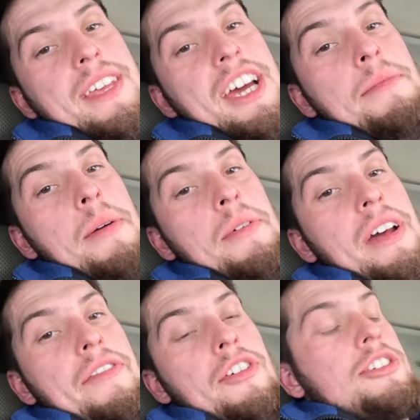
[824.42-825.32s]
I remember when
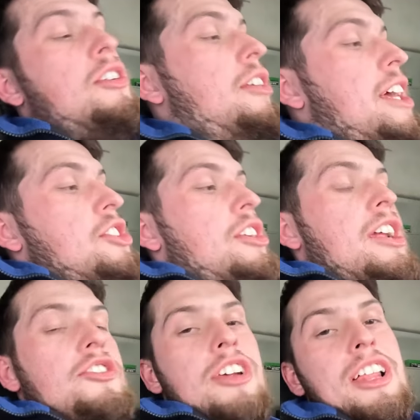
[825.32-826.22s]
I first got this
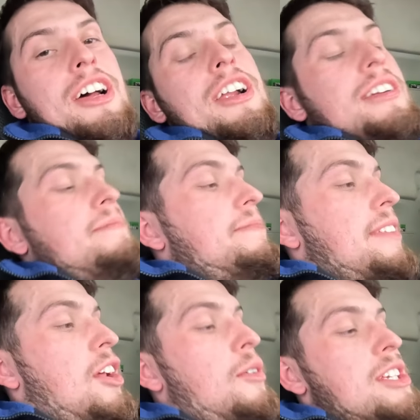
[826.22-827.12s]
unit and trailer,
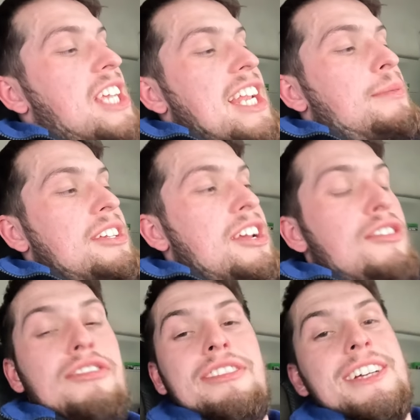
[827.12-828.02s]
and I always said to
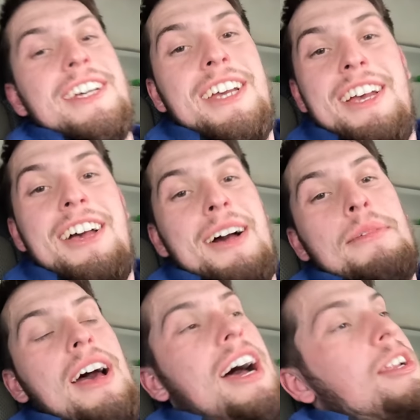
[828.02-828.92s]
myself, I'm
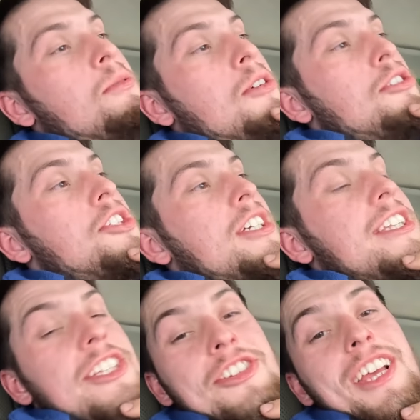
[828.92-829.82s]
going to hand wash
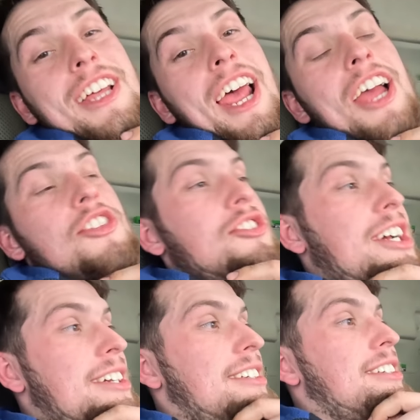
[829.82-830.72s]
the trailer and unit.